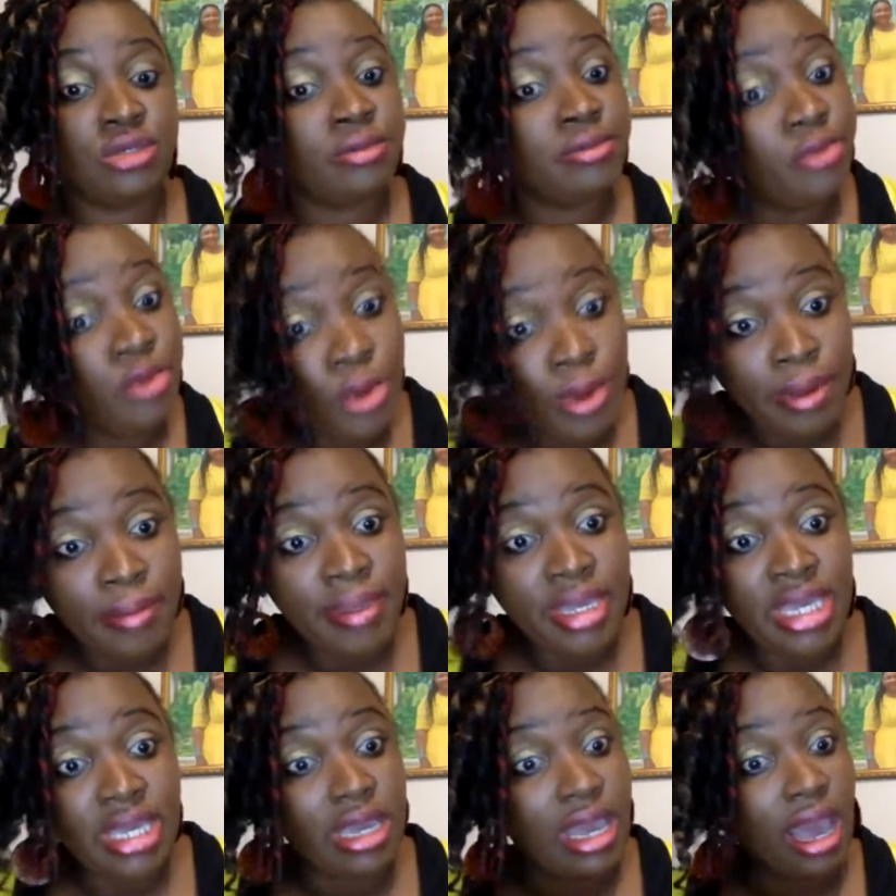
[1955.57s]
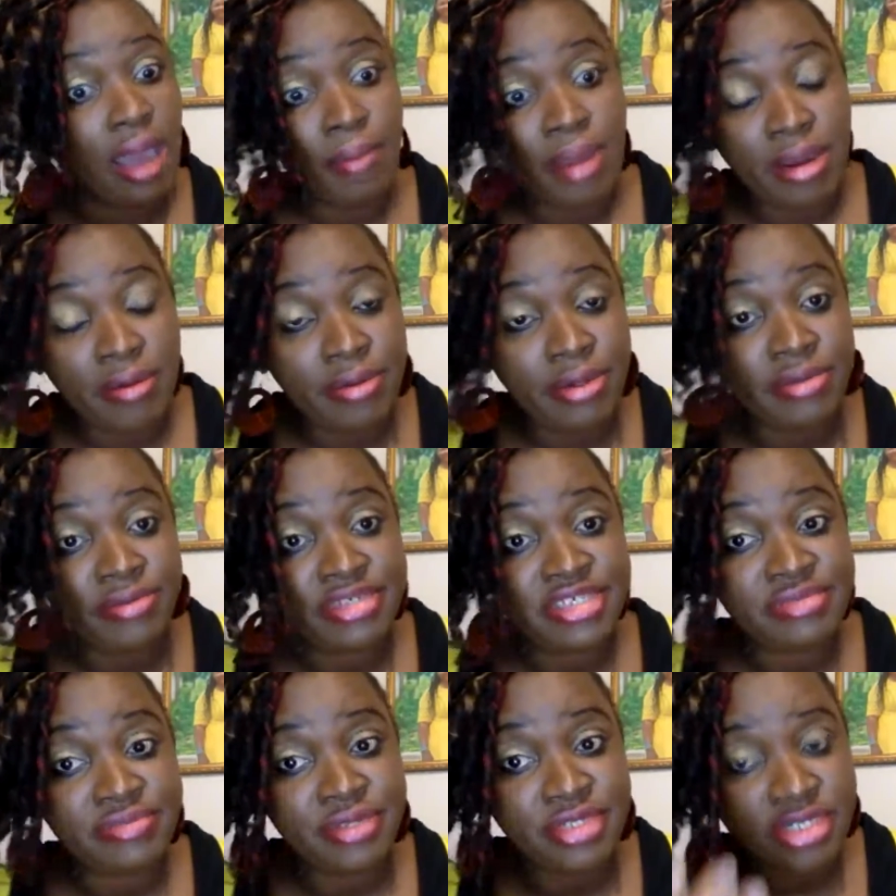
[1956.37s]
maybe am I really
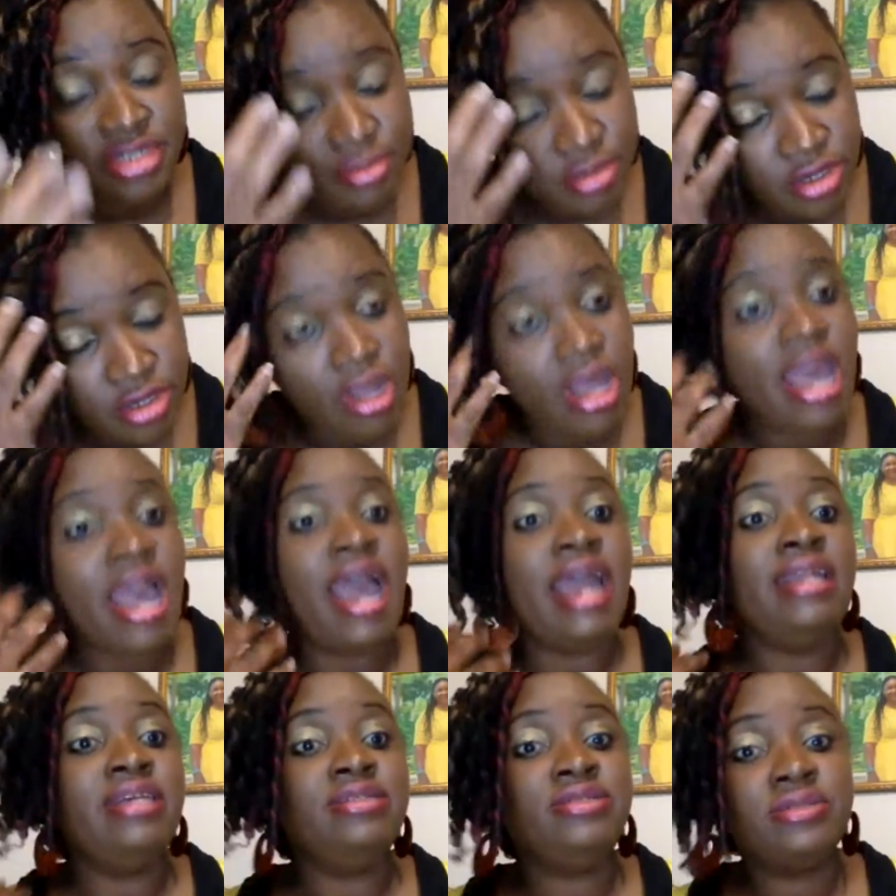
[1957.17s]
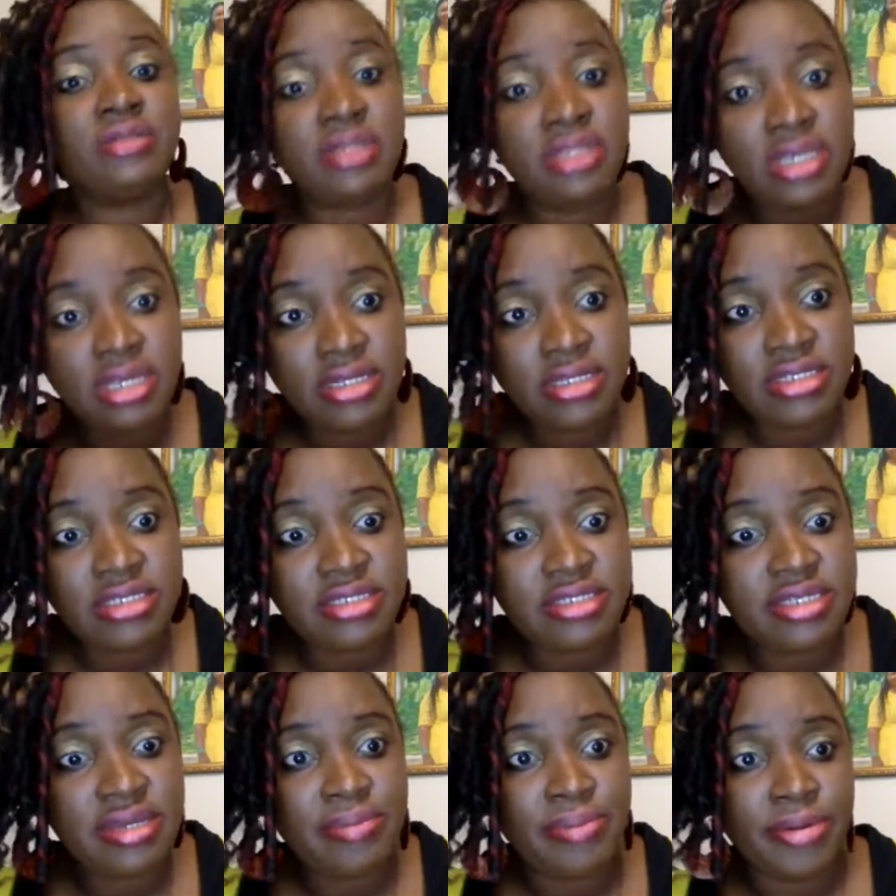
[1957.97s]
responsible? I need to think
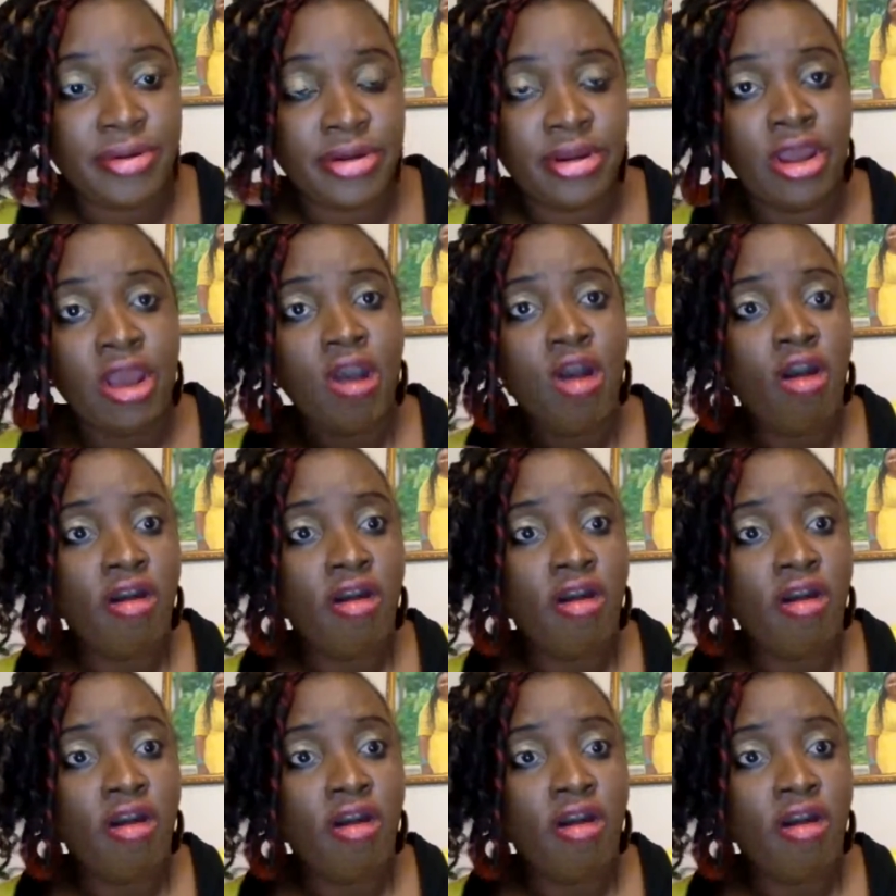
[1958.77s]
this deeper.